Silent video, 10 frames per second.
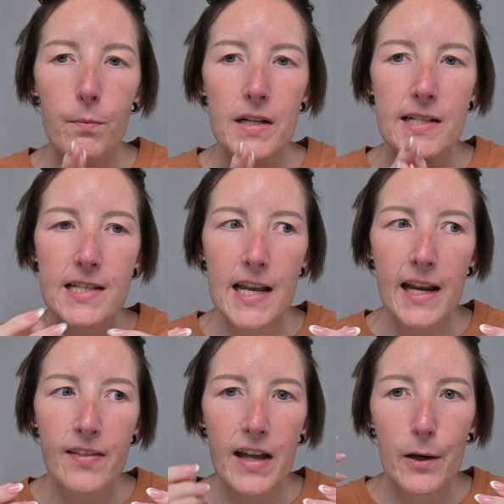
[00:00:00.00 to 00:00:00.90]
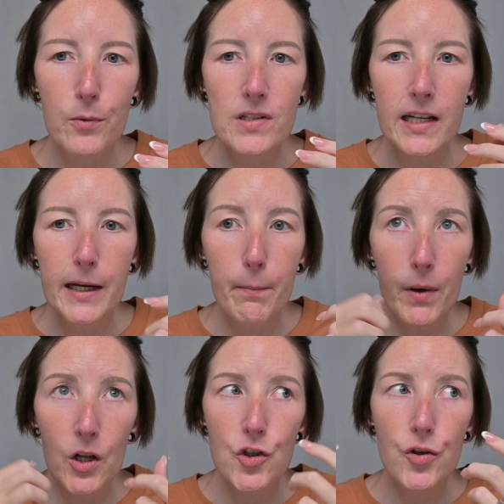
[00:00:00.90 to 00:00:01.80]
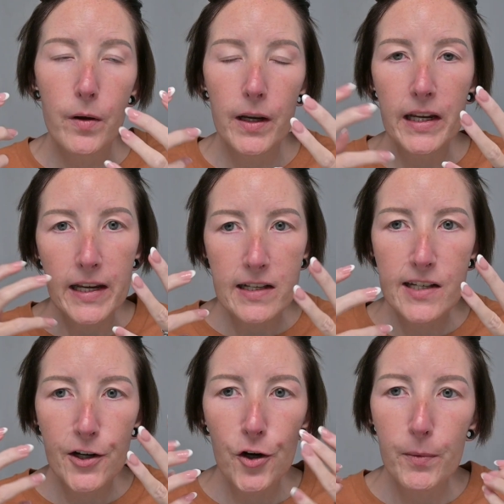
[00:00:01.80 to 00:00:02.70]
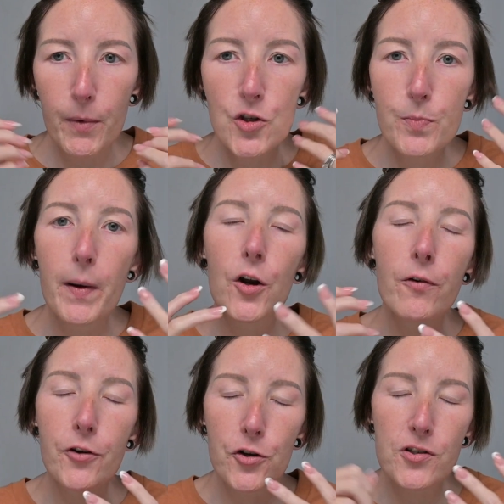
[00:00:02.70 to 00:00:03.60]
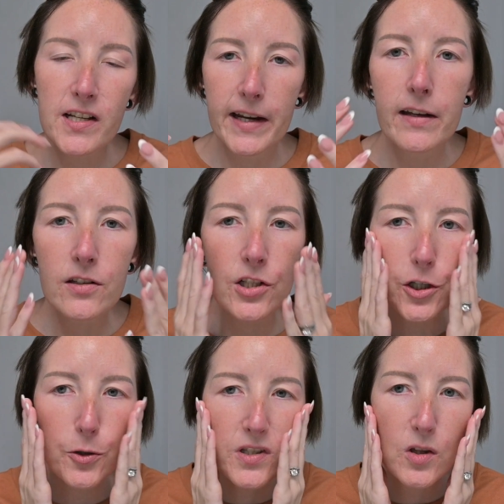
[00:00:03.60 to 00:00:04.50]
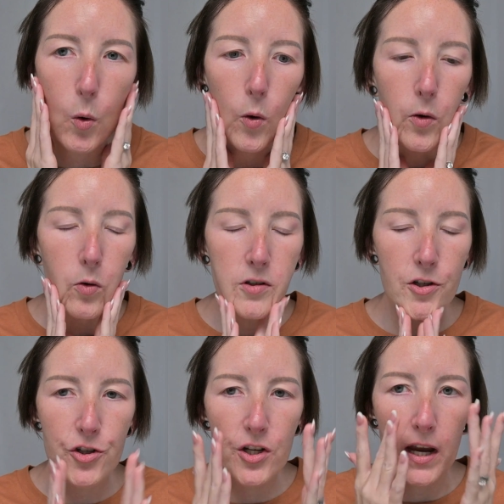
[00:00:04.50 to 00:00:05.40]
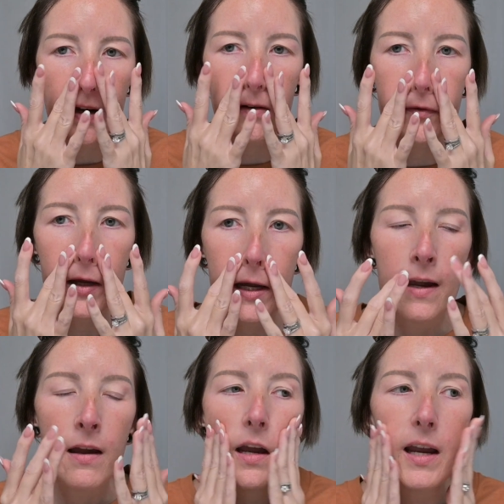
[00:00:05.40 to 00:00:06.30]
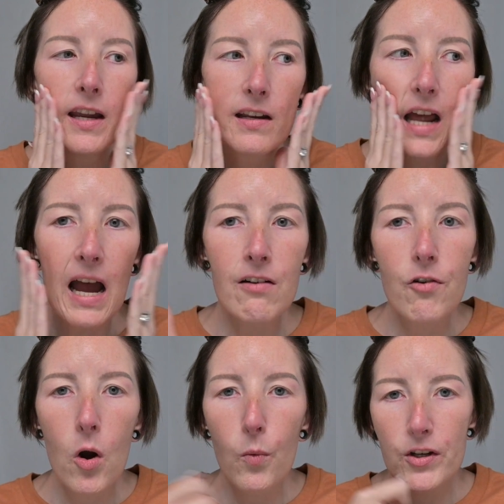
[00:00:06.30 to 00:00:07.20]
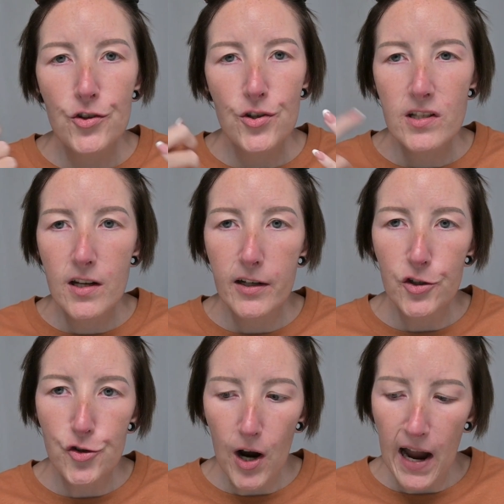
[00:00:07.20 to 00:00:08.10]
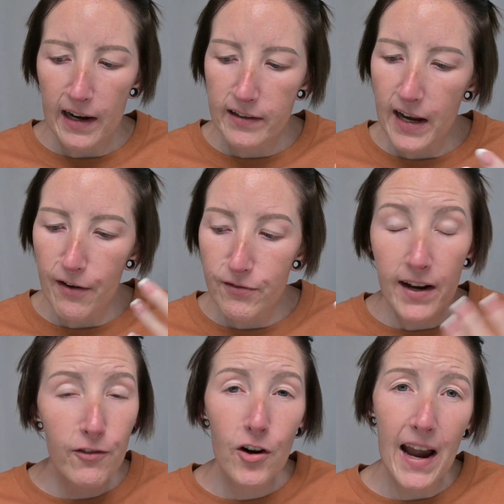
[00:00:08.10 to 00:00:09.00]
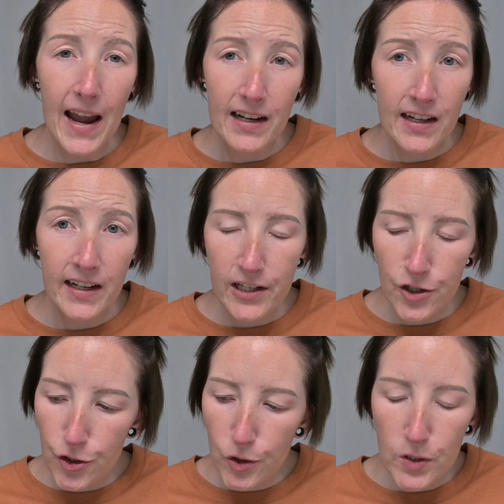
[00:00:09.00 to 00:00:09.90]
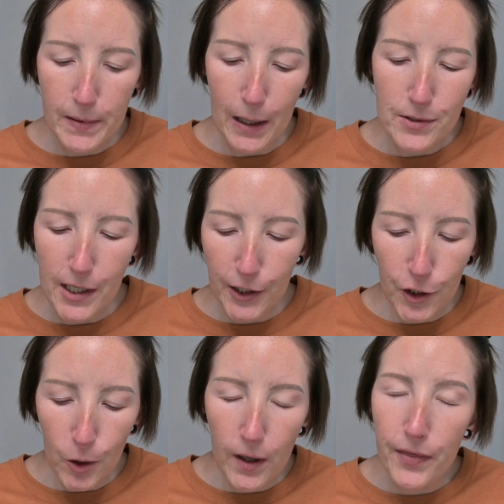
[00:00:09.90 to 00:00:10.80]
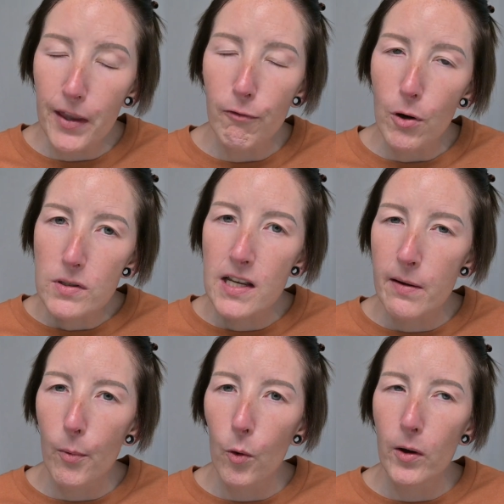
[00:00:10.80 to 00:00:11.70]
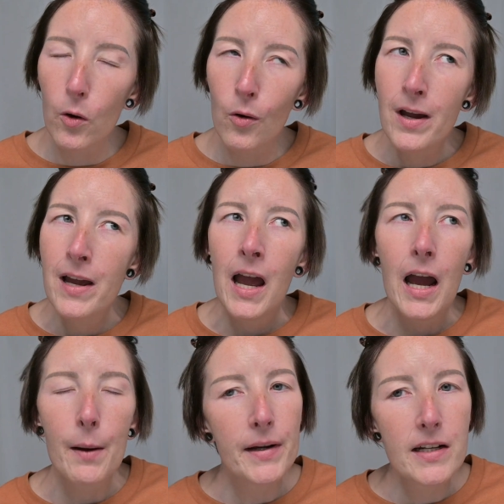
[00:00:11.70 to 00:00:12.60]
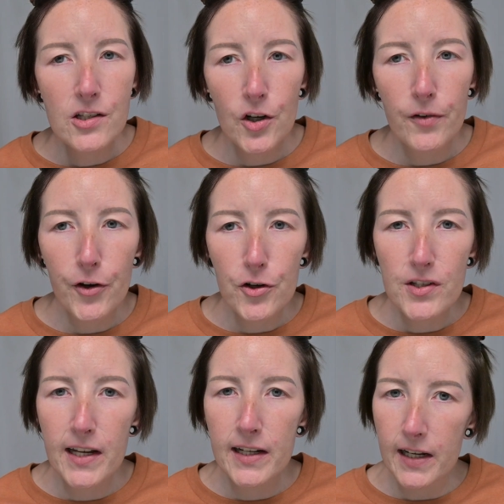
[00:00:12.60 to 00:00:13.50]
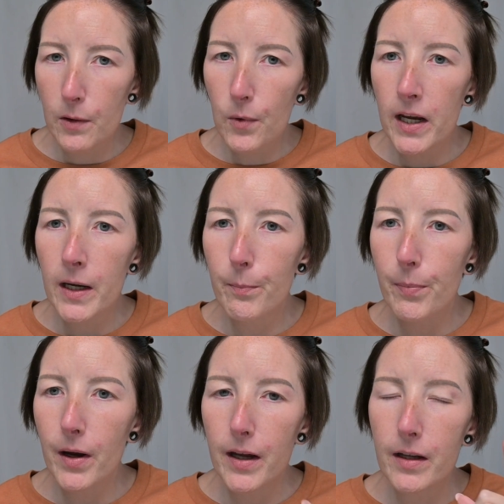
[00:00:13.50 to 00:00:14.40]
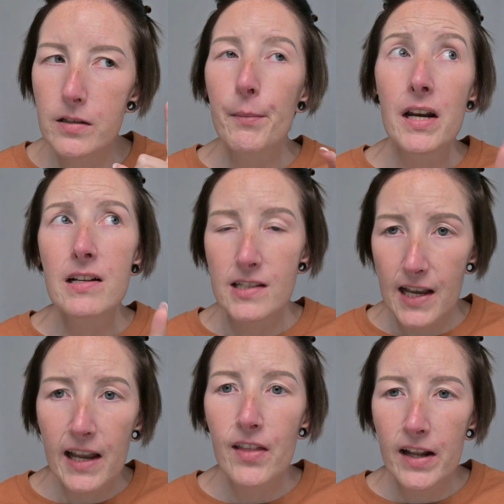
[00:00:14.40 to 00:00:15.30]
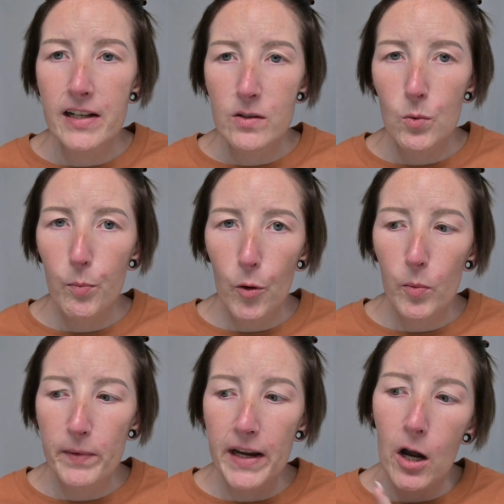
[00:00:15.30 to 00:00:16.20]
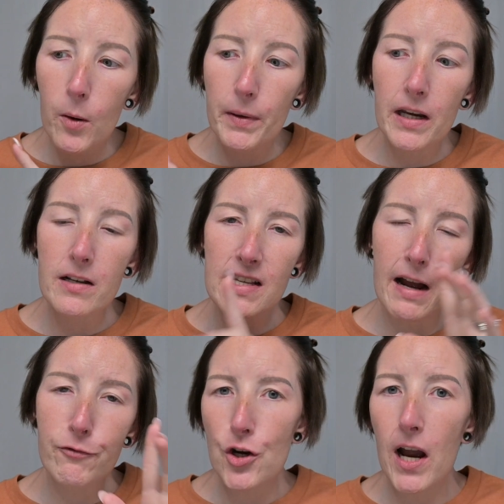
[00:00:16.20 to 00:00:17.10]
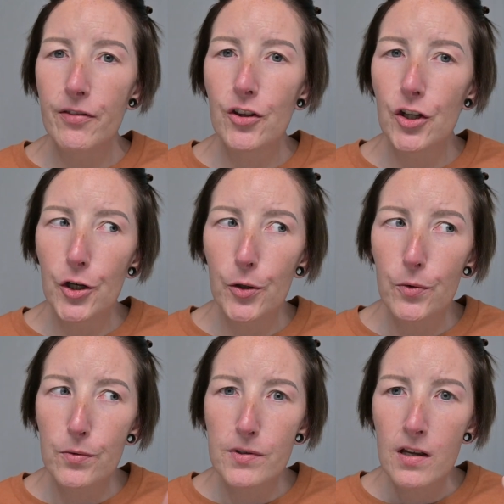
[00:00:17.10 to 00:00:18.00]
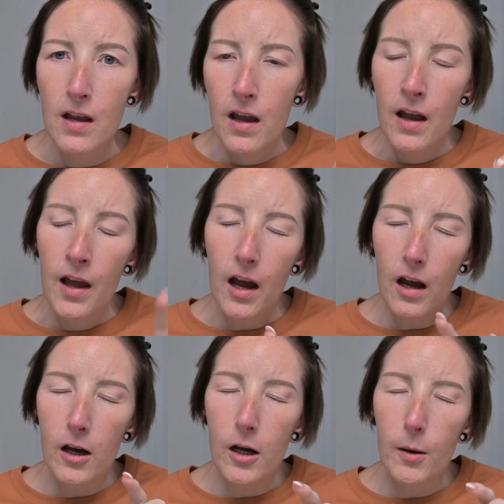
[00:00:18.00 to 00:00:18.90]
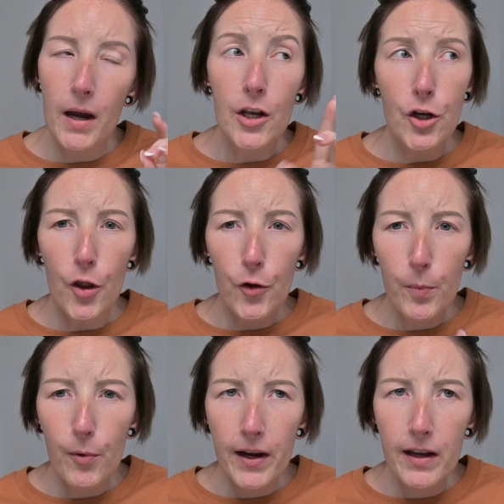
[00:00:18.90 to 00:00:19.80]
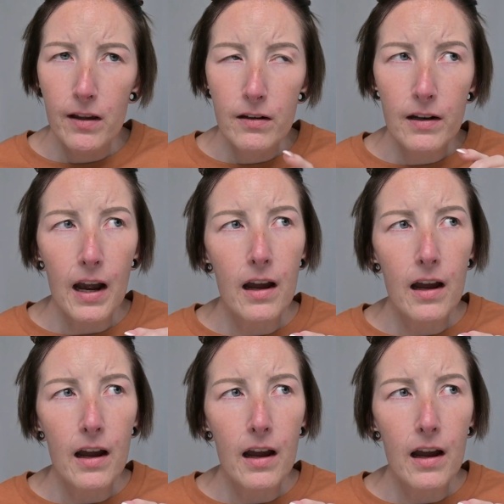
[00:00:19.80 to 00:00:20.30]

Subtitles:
say that it was like much easier and much better for your skin to use the oil to shave. And I've always just done it dry. I've never had any issues, but I was like, you know what, that rosehip oil, I mean, it's good for your skin anyway, but I'm gonna say that is what broke me out, because I've tried to use another brand.